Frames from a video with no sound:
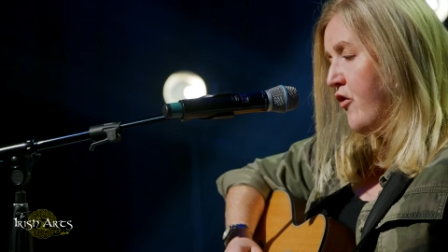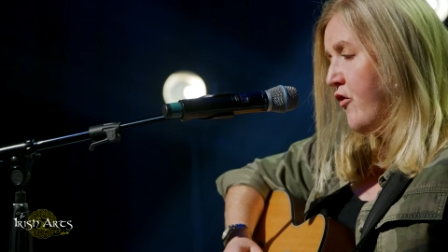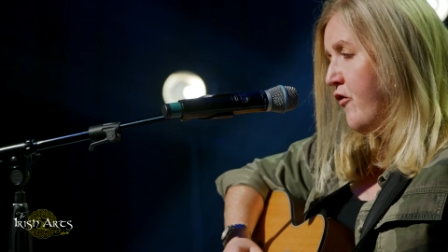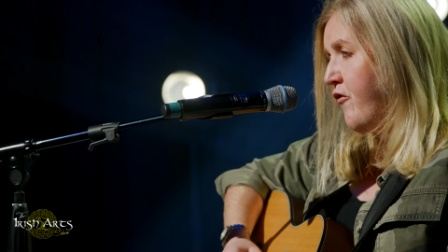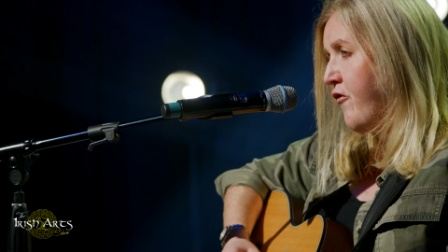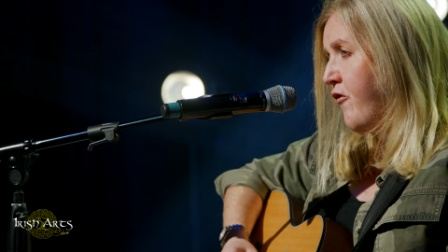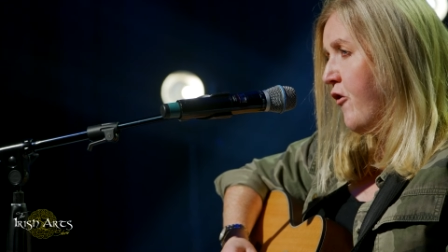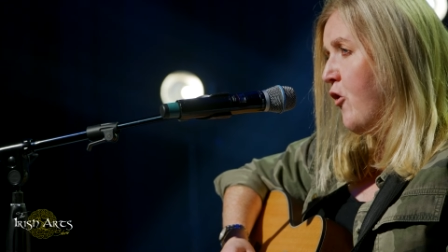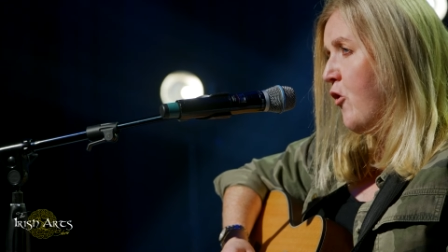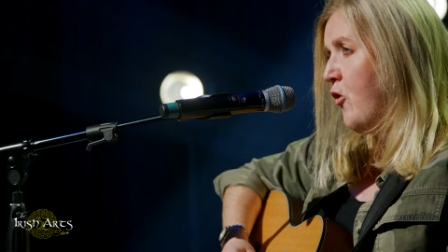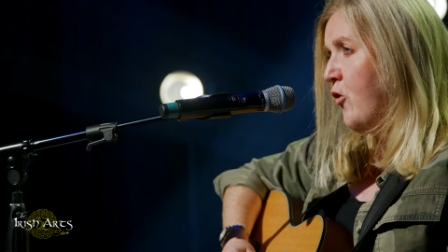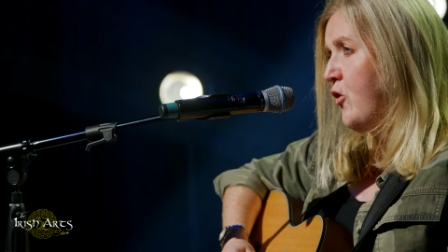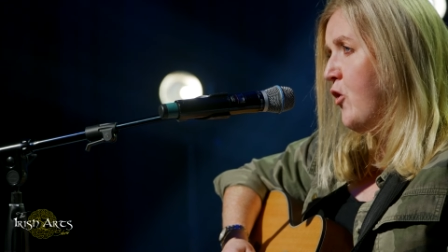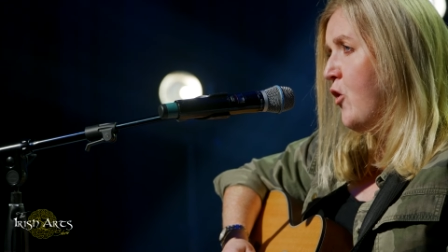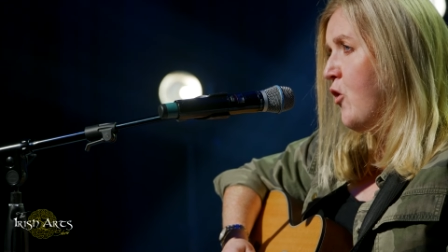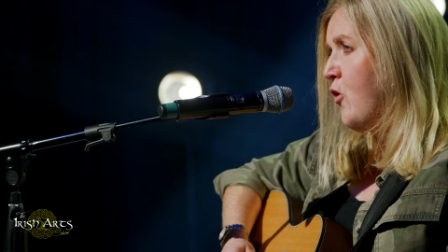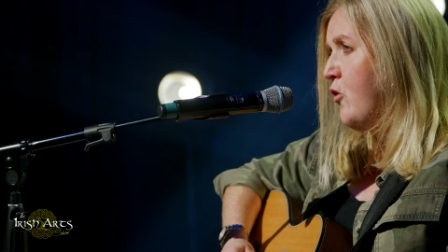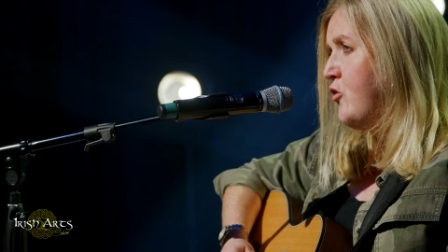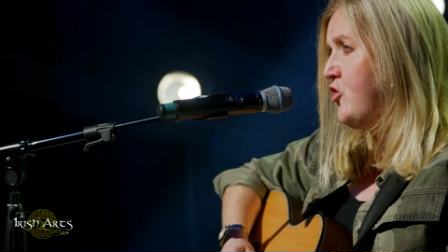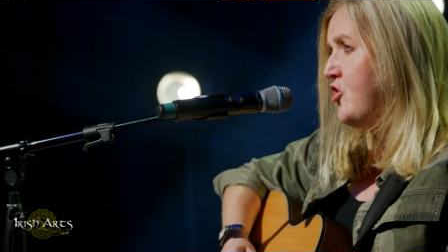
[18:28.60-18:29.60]
The
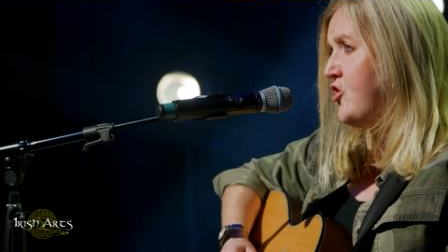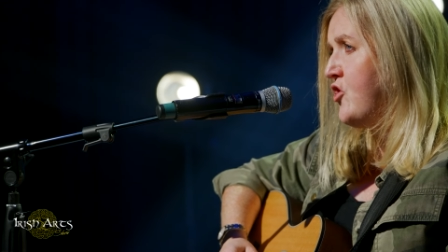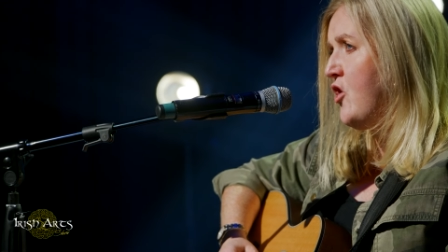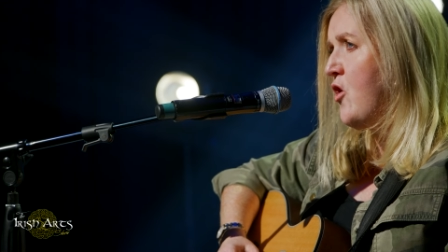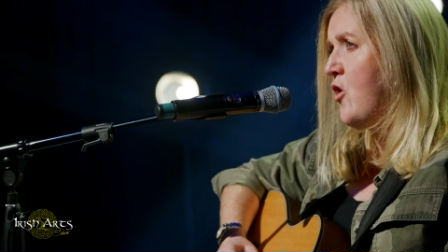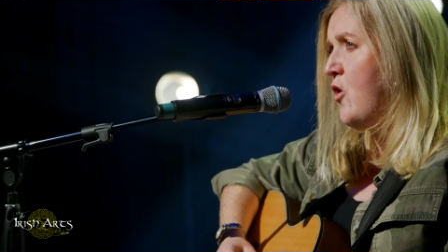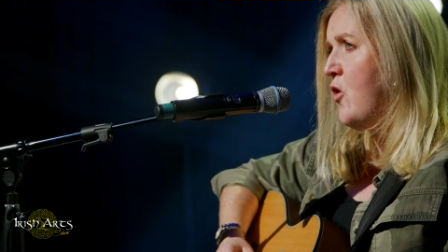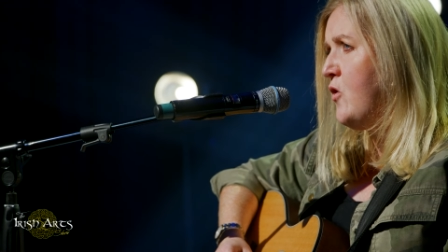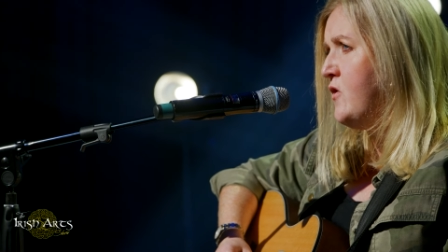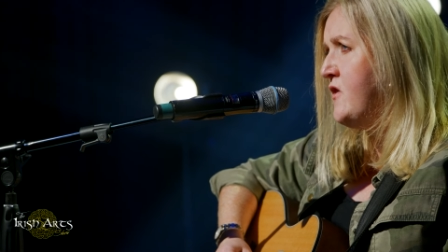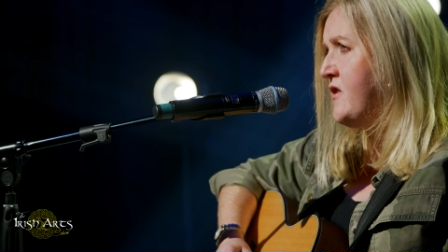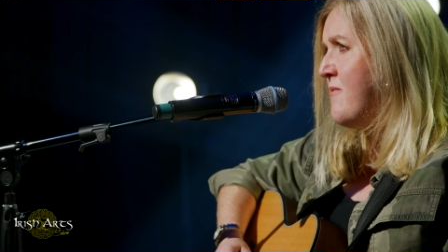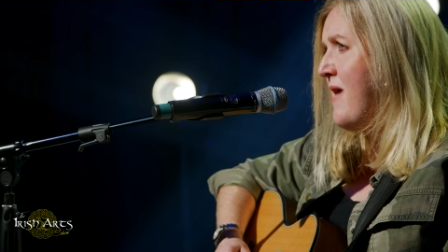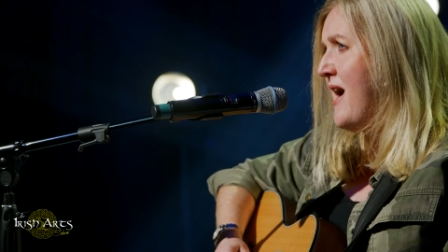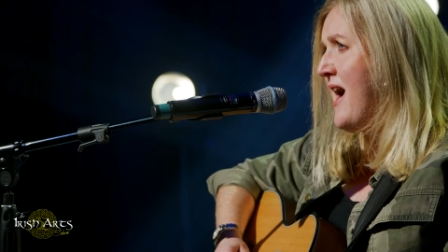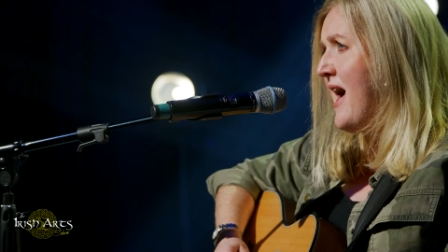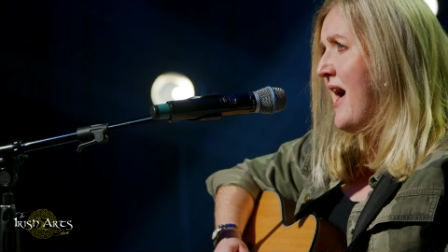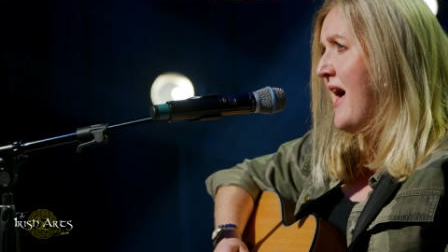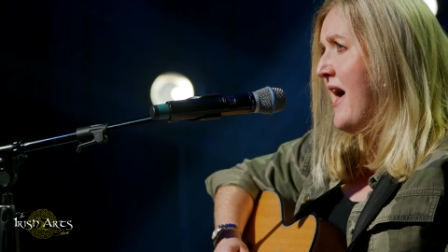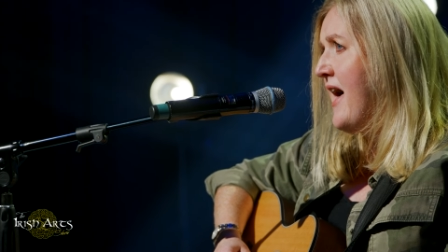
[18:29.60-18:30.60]
photo shows
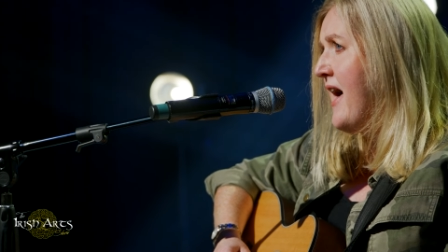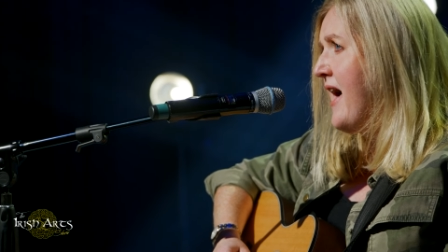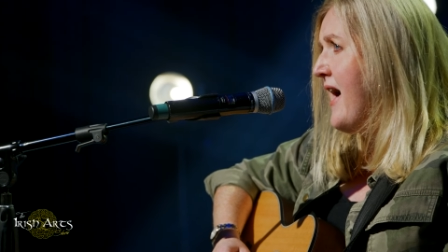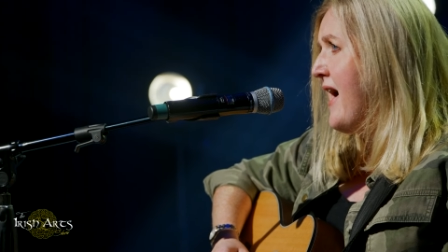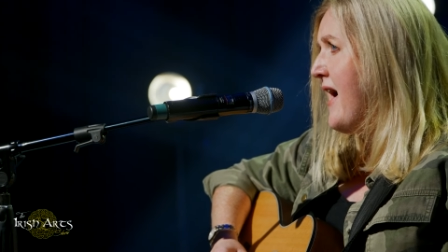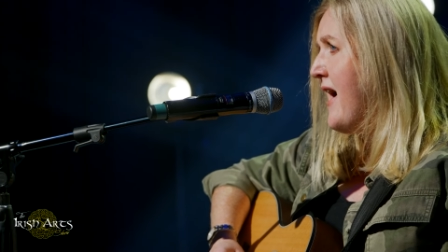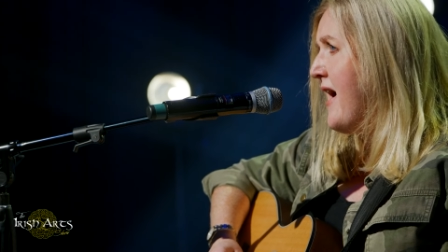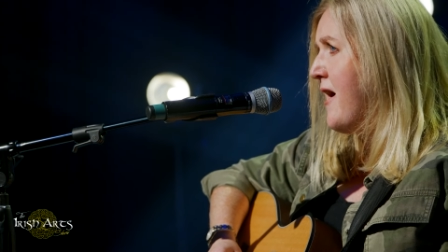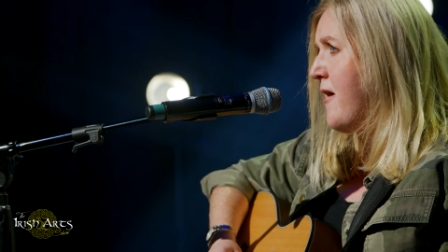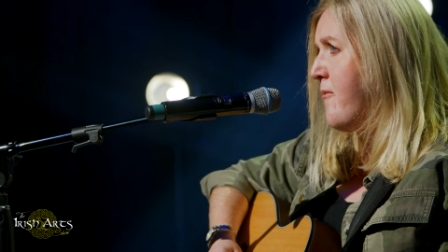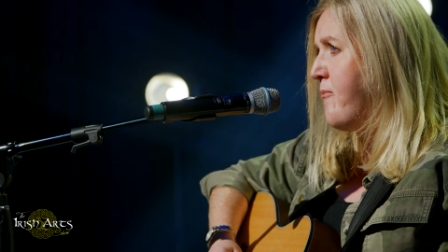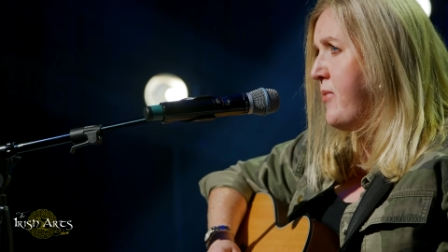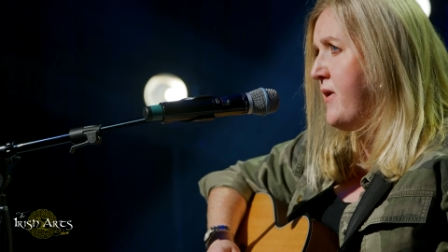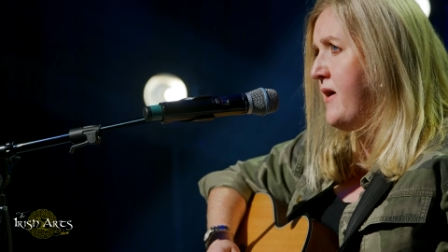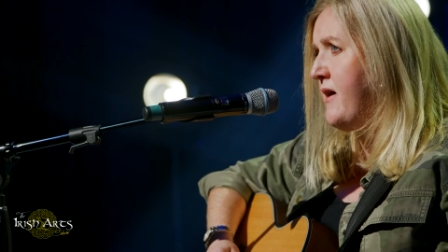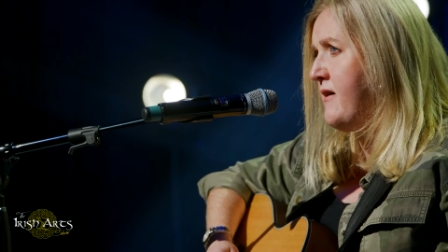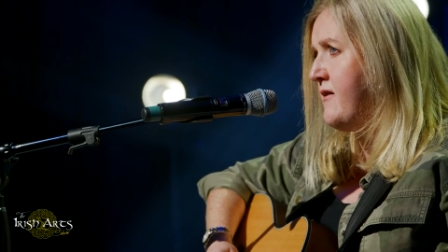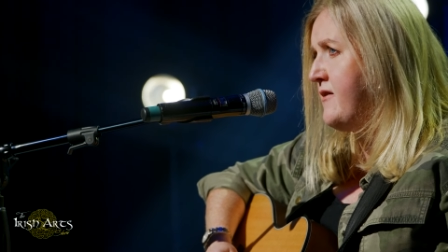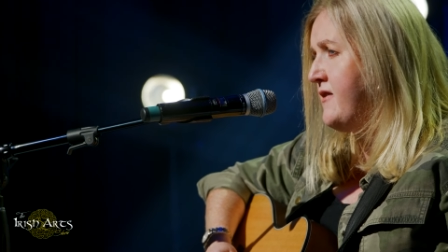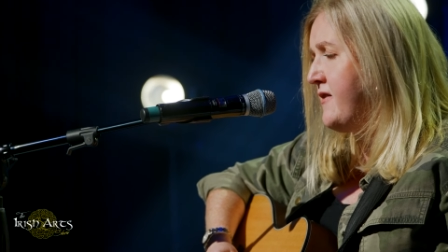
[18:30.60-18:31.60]
my
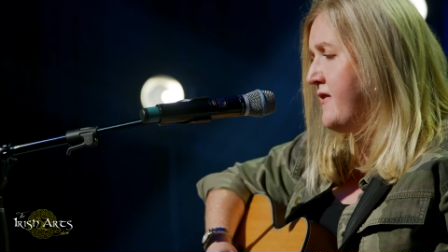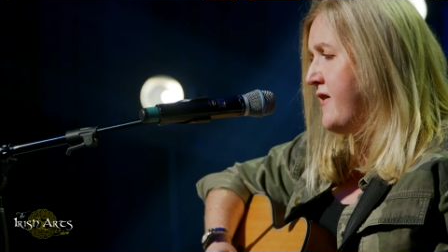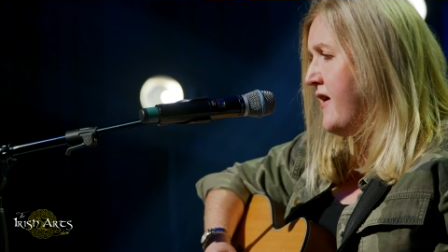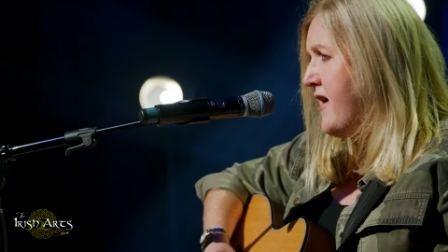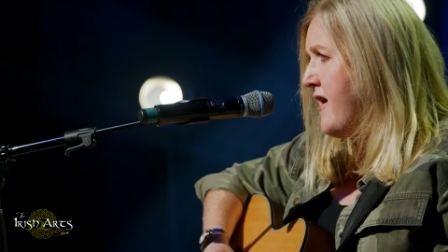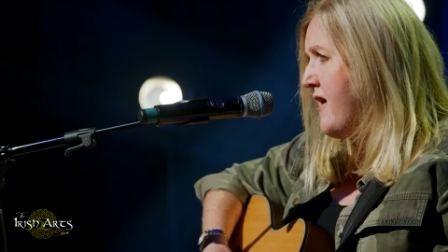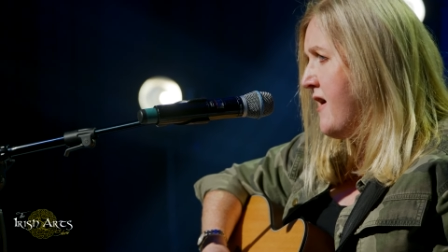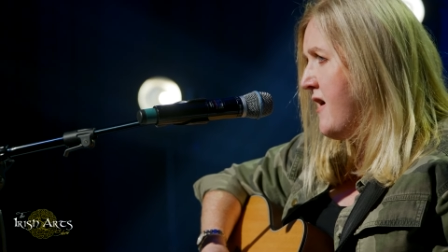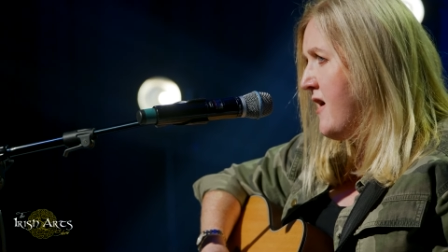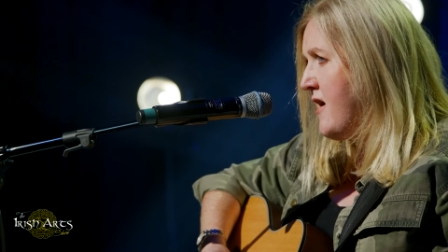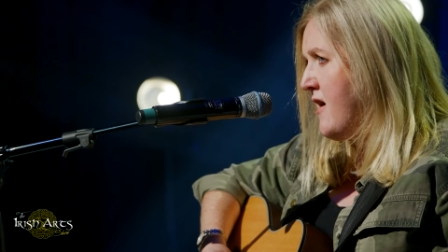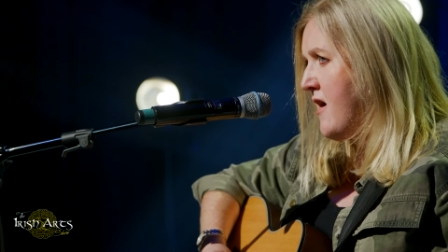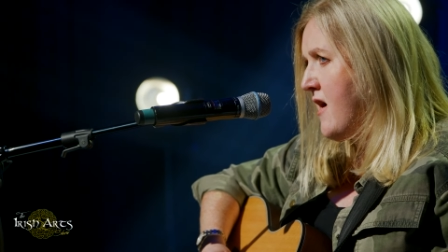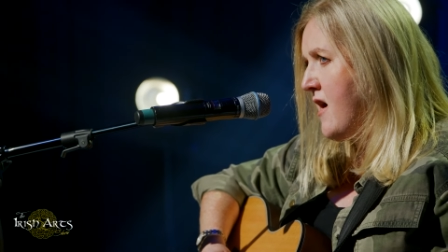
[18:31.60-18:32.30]
happiest day.